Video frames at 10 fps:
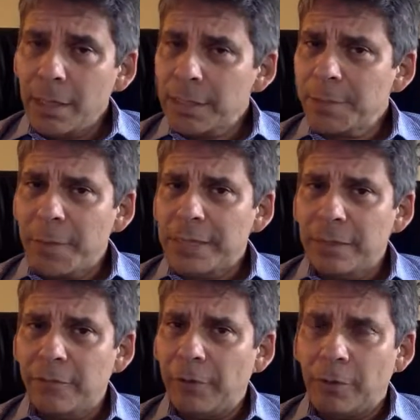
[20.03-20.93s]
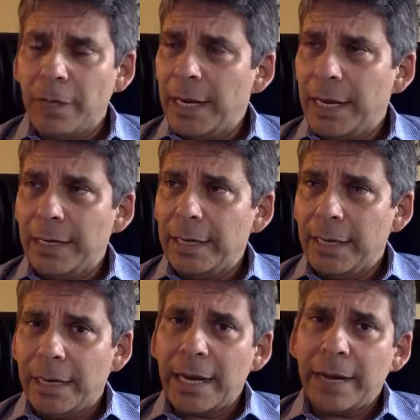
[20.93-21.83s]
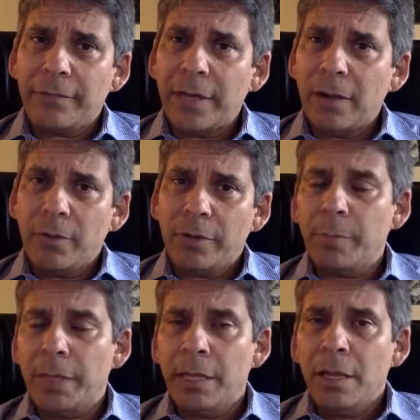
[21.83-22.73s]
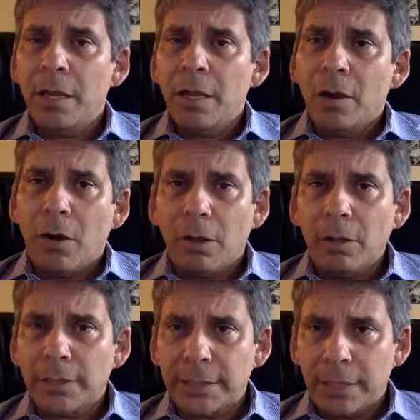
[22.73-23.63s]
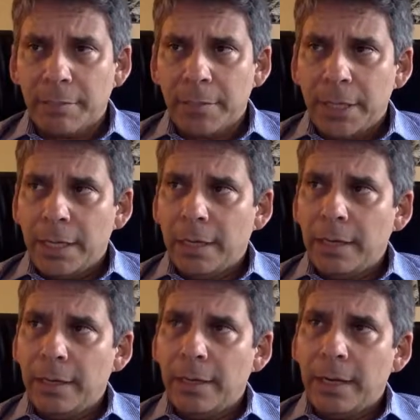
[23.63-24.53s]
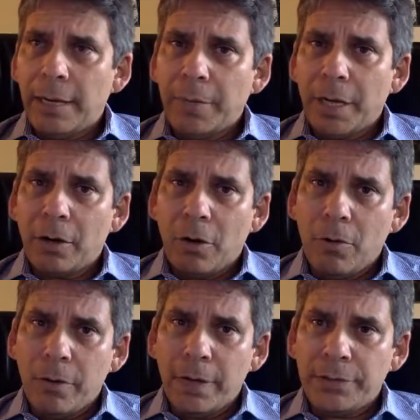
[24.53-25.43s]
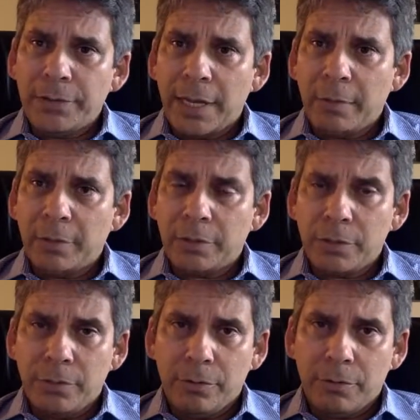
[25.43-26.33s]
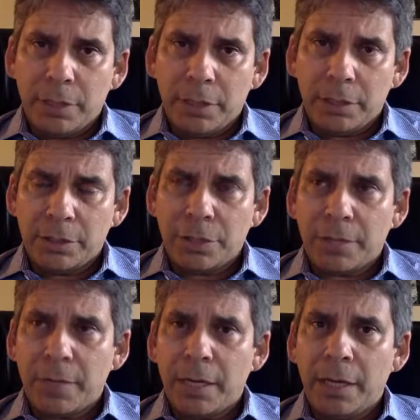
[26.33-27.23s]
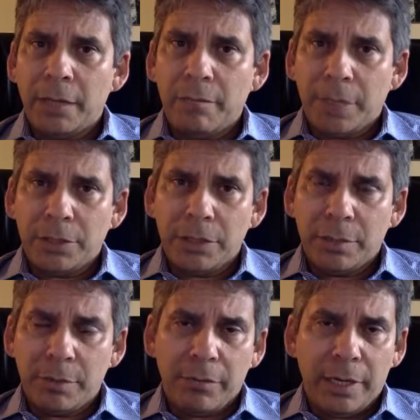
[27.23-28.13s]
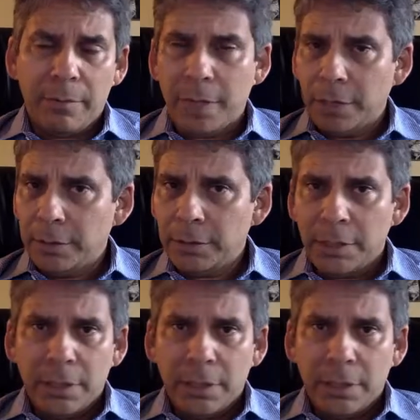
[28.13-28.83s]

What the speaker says: that's my cell phone, and I have that with me all the time. I'm not always able to check my GW email